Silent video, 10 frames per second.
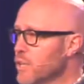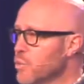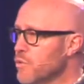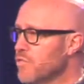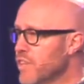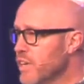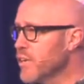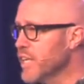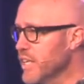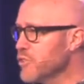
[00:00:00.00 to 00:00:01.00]
were
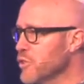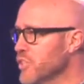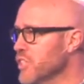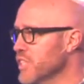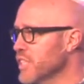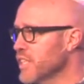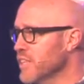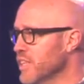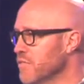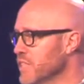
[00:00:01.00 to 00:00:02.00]
very interested in
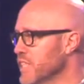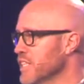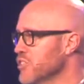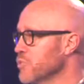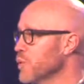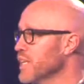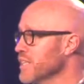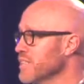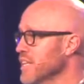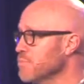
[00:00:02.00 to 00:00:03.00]
the invitation, we
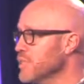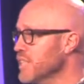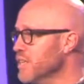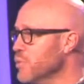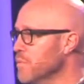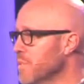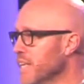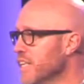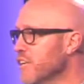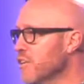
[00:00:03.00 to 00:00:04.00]
accepted it, we
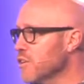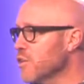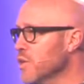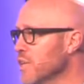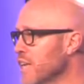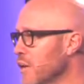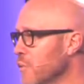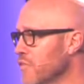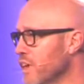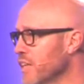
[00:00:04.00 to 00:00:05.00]
made it our own, and now
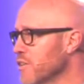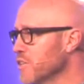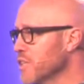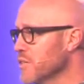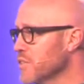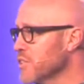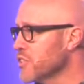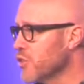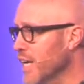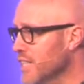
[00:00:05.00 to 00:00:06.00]
we find ourselves
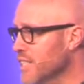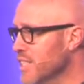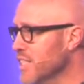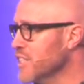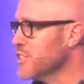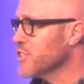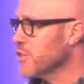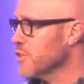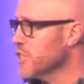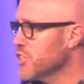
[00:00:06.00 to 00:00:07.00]
distracted and
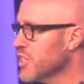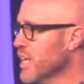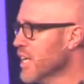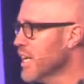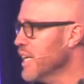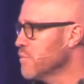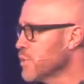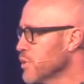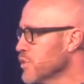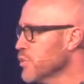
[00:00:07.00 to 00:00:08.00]
discouraged and
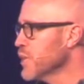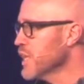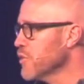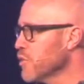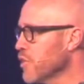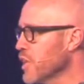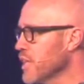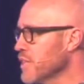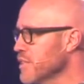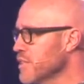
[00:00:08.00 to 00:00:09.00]
pursuing other
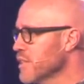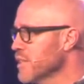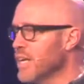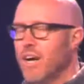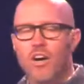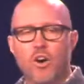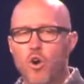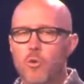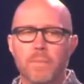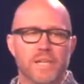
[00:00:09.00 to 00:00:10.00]
things,
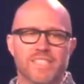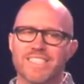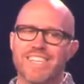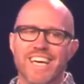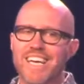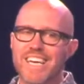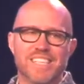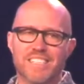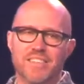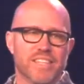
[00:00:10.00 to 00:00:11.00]
hoping today
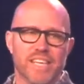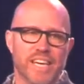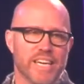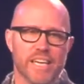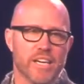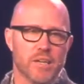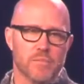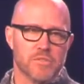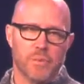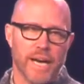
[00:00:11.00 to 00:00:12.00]
isn't the day he
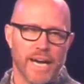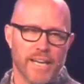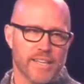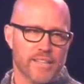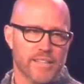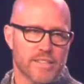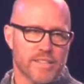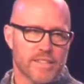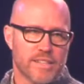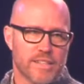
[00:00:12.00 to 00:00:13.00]
comes back
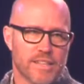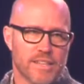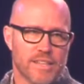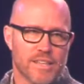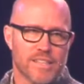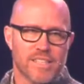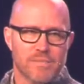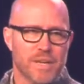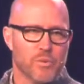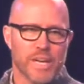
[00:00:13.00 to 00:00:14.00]
because
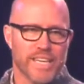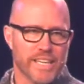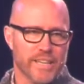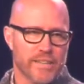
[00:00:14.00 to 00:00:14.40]
I'm not ready.